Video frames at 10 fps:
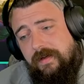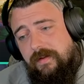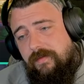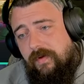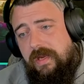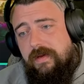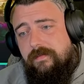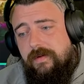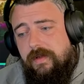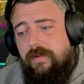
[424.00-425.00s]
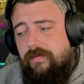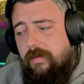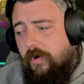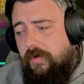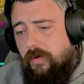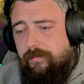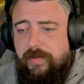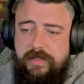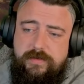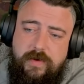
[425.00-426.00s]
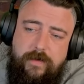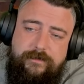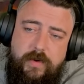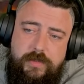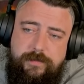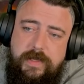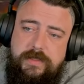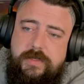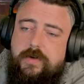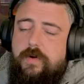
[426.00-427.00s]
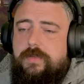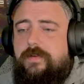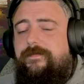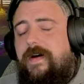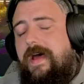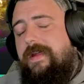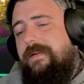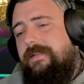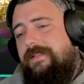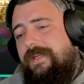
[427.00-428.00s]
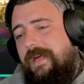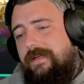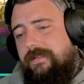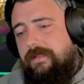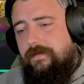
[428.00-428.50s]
Three more dumplings. We've got 4 spins to go to find 6.